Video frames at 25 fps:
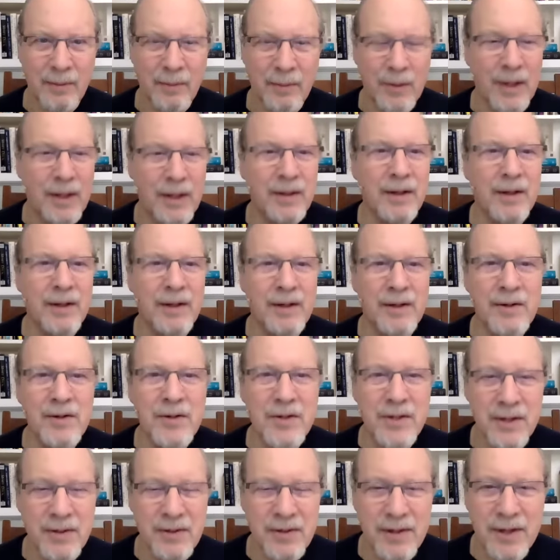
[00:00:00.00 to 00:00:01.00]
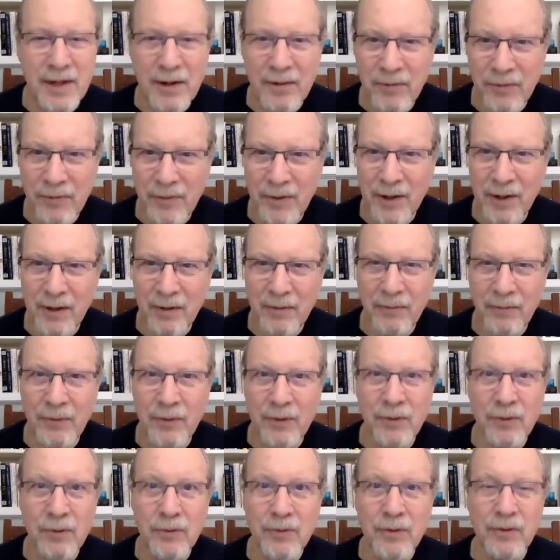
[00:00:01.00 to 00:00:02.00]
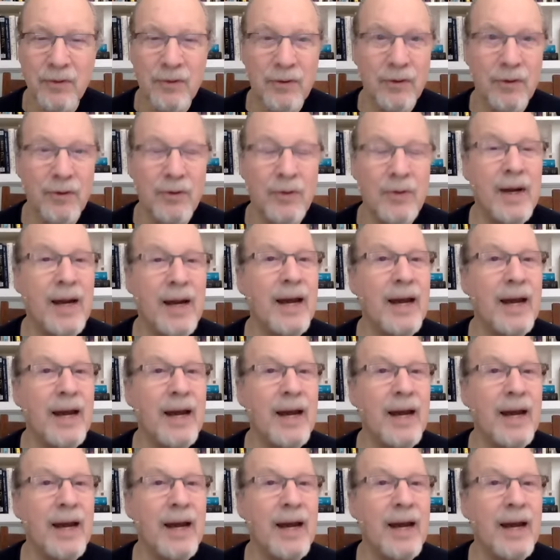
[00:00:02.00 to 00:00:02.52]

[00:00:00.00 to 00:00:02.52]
But it is a safe thing for you to do.